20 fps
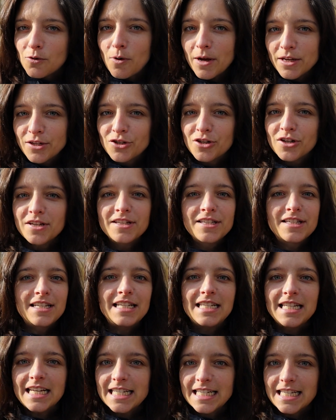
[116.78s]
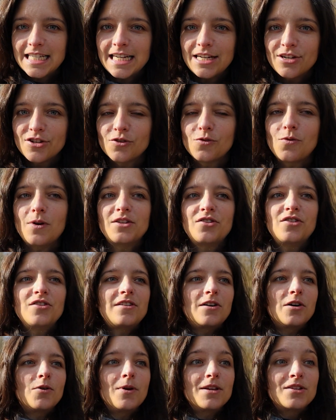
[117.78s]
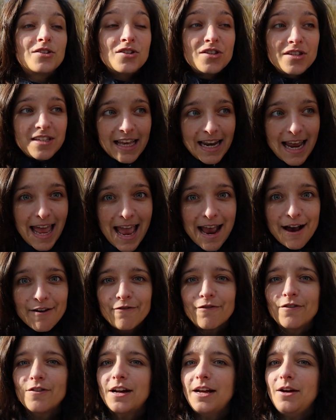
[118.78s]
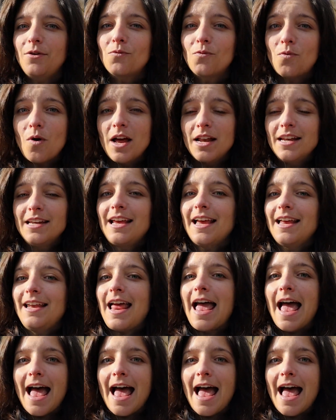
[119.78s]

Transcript: questions, these existential questions, are questions that everyone can